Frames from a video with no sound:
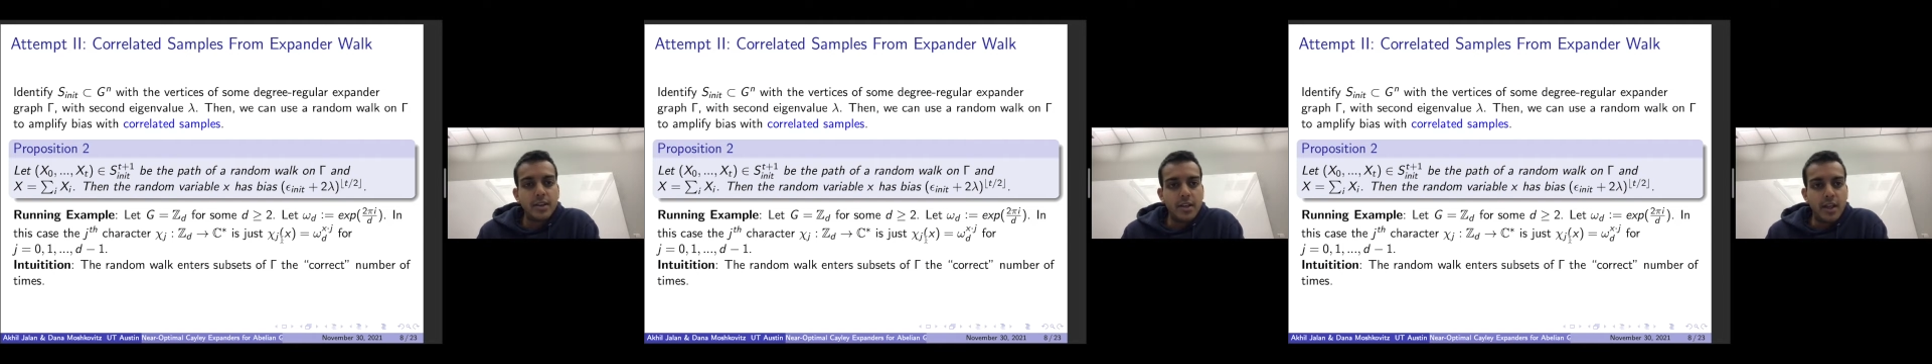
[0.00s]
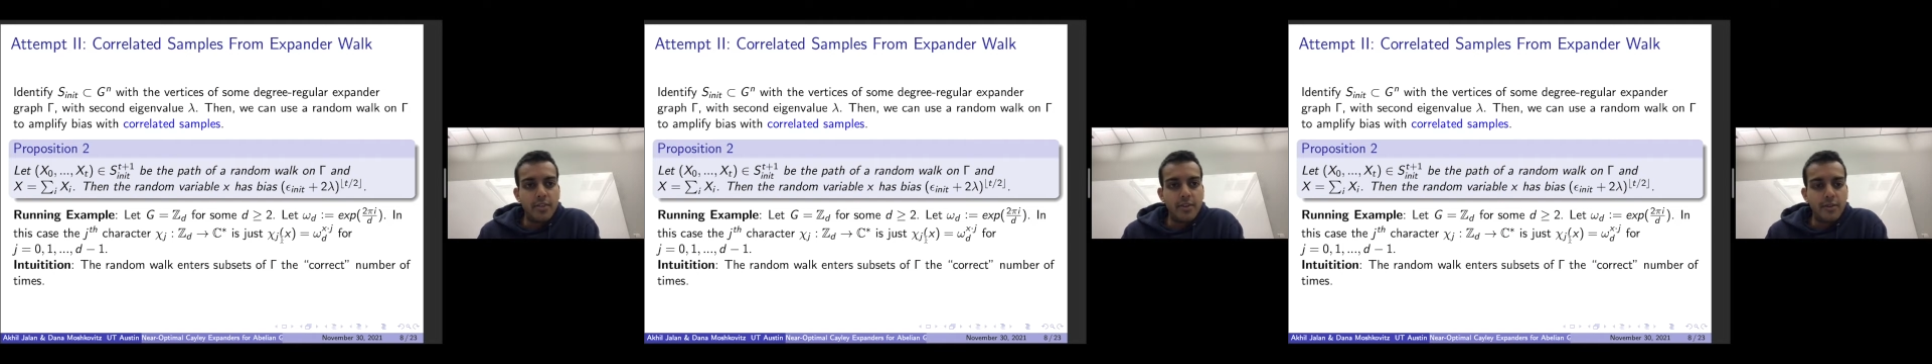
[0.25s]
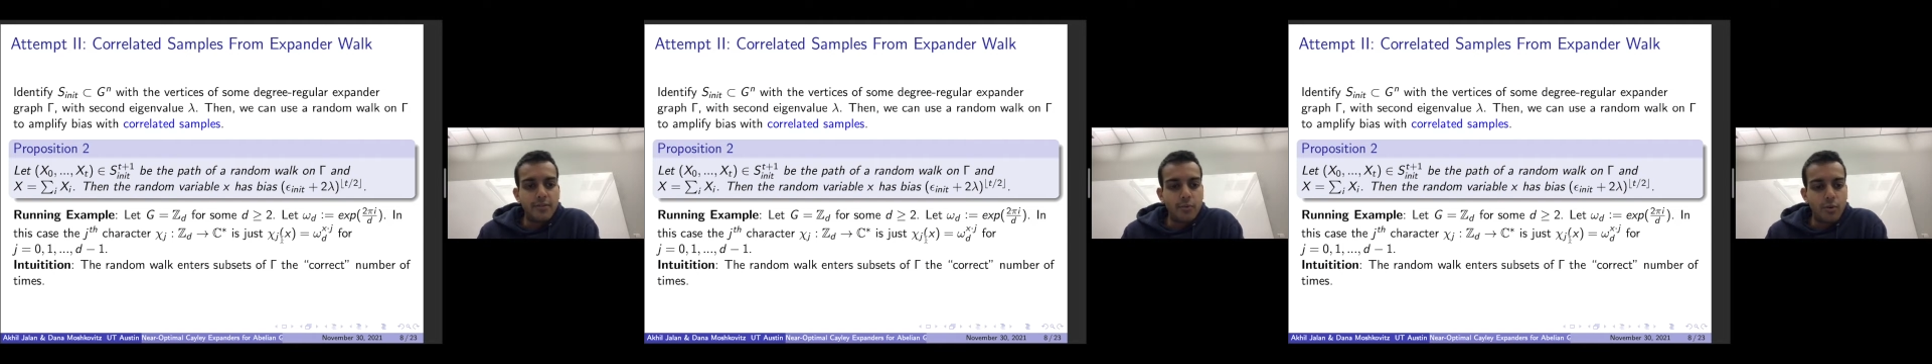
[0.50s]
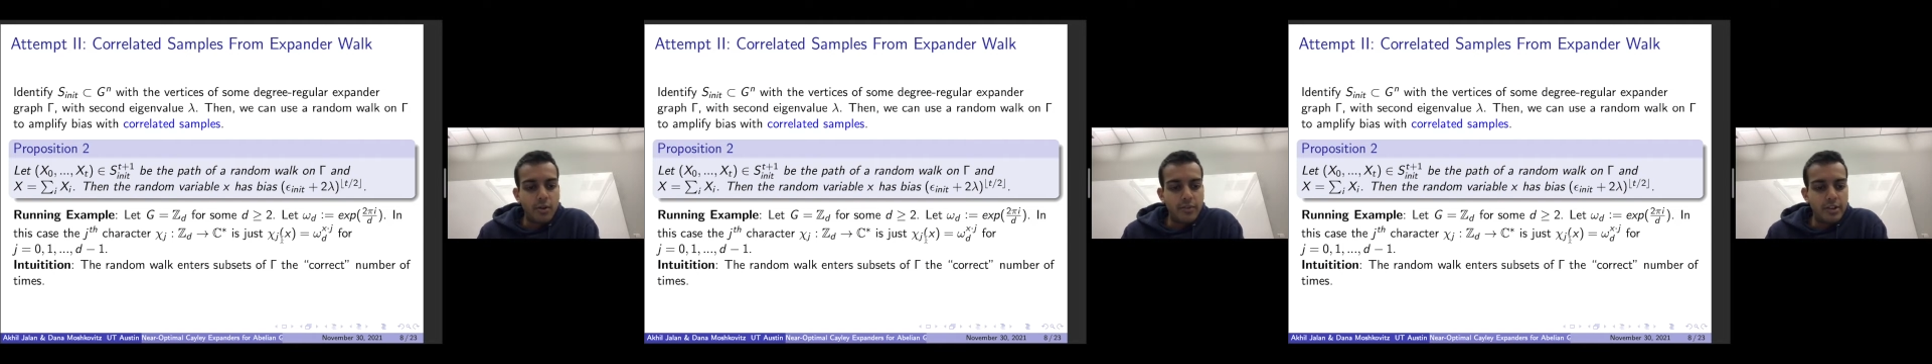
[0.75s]
And
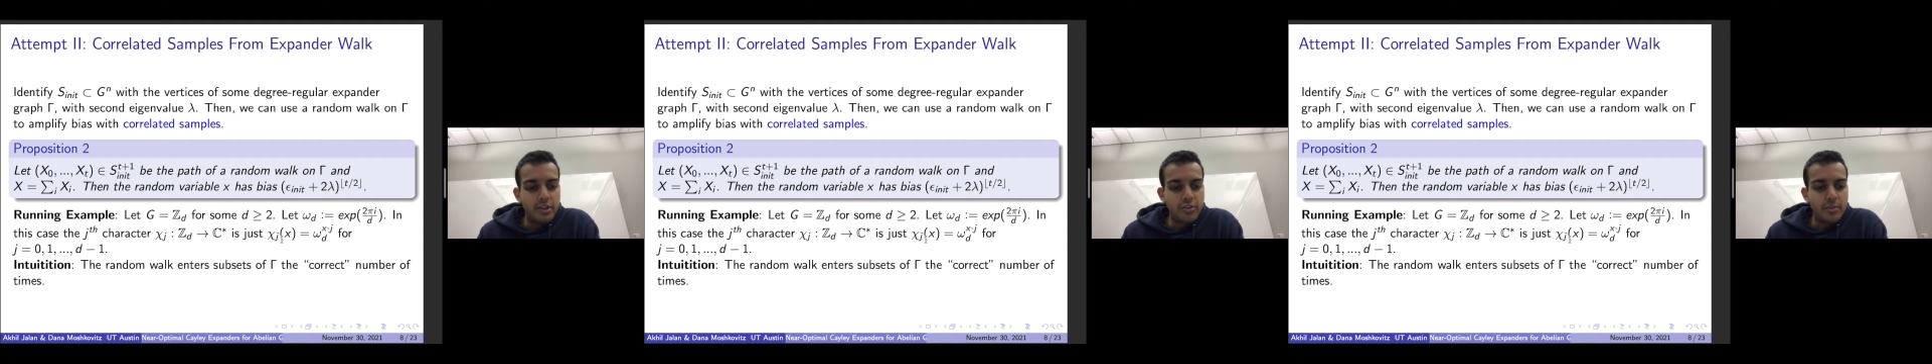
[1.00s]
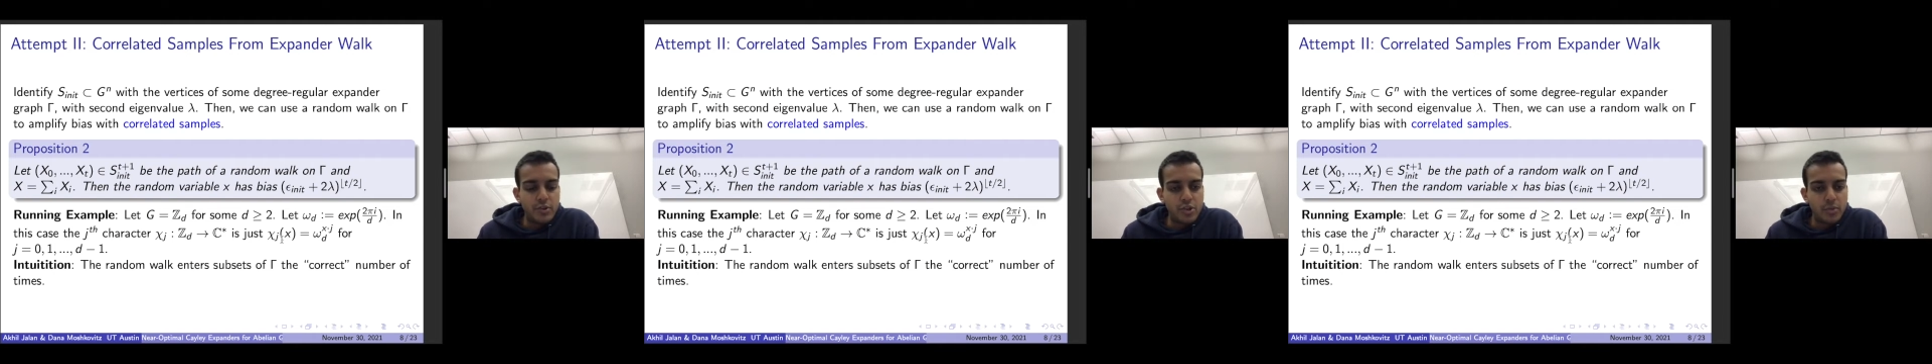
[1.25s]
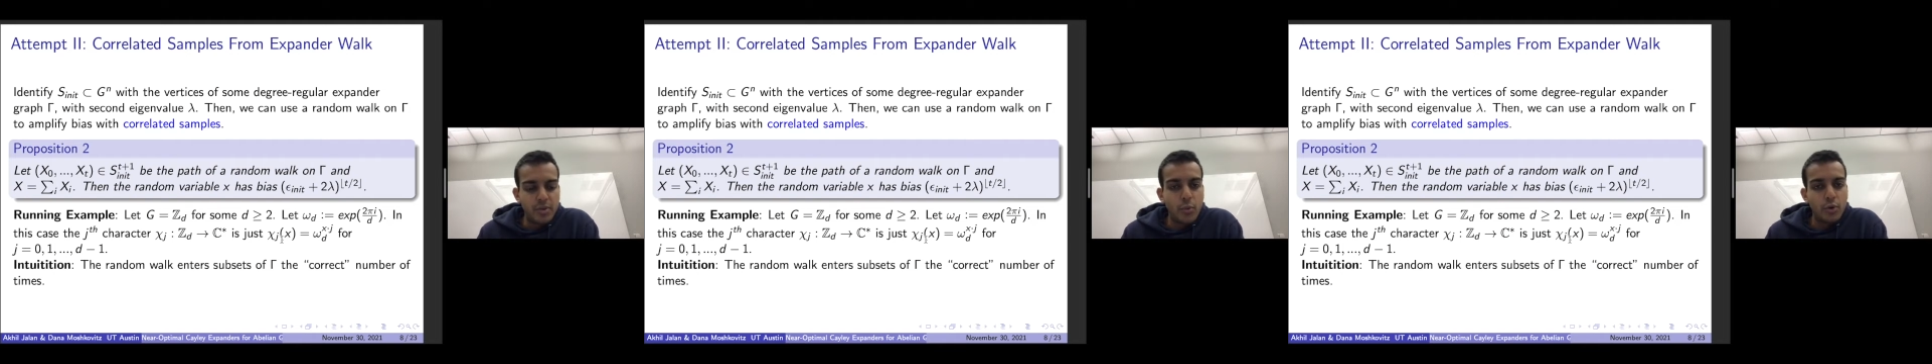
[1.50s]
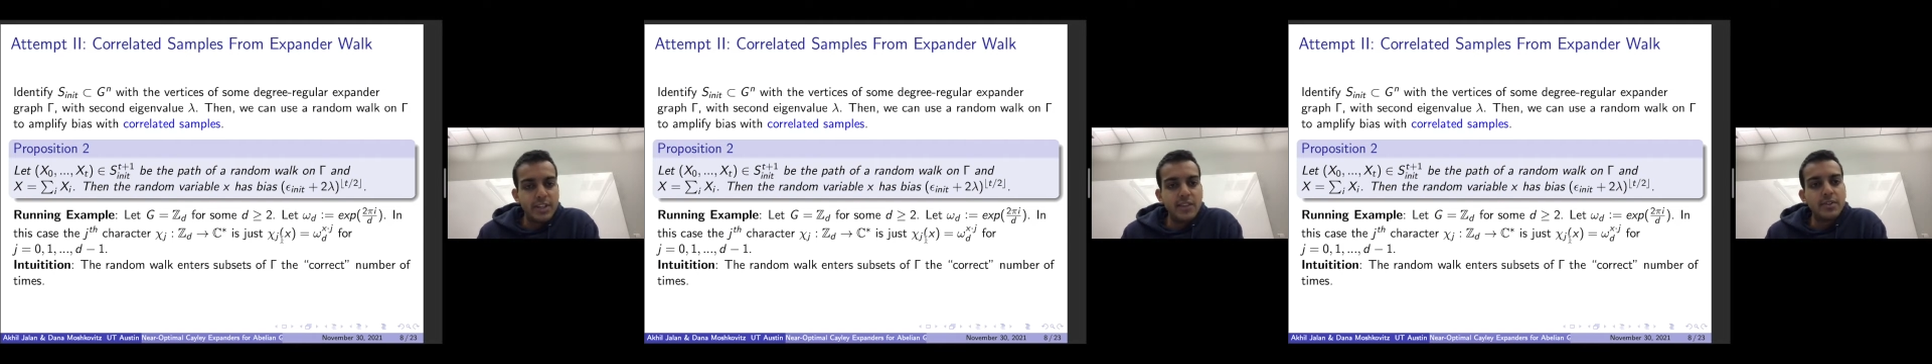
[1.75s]
therefore, the distribution will be
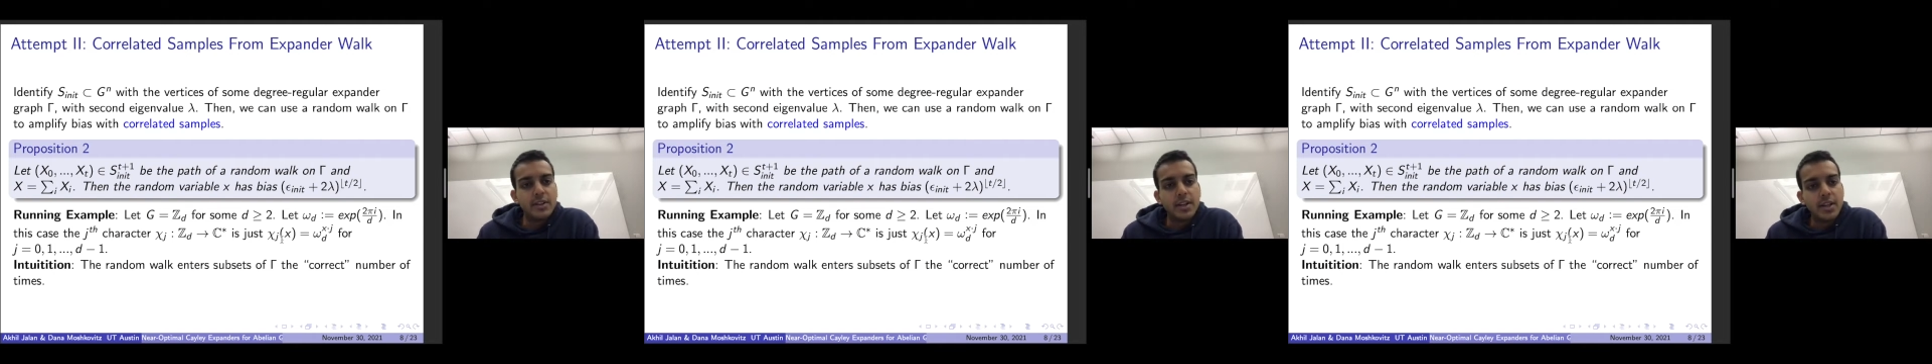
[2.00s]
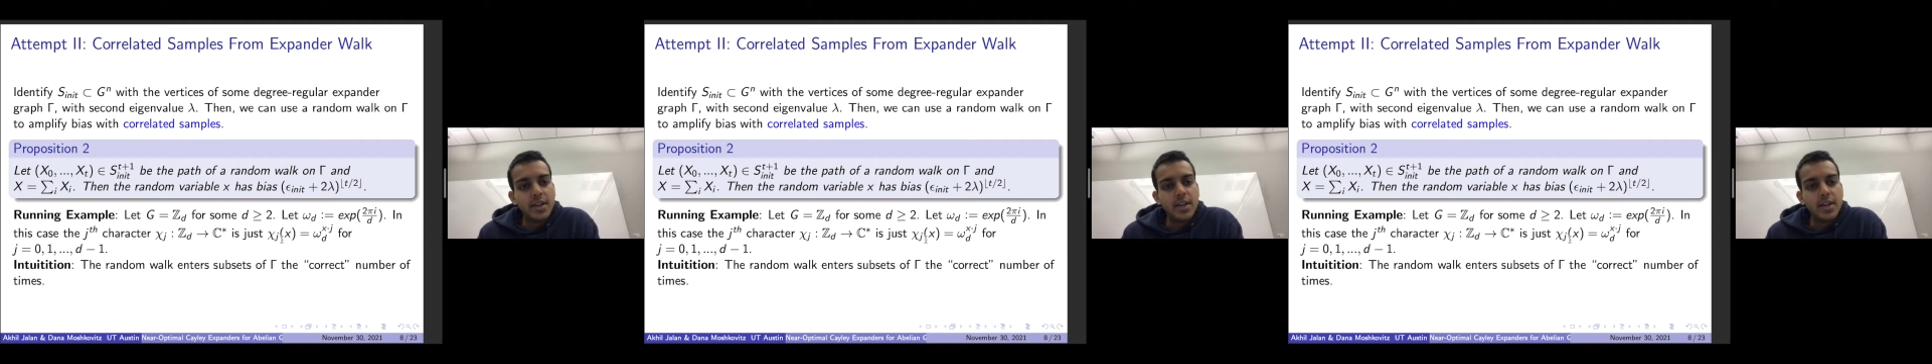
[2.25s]
more even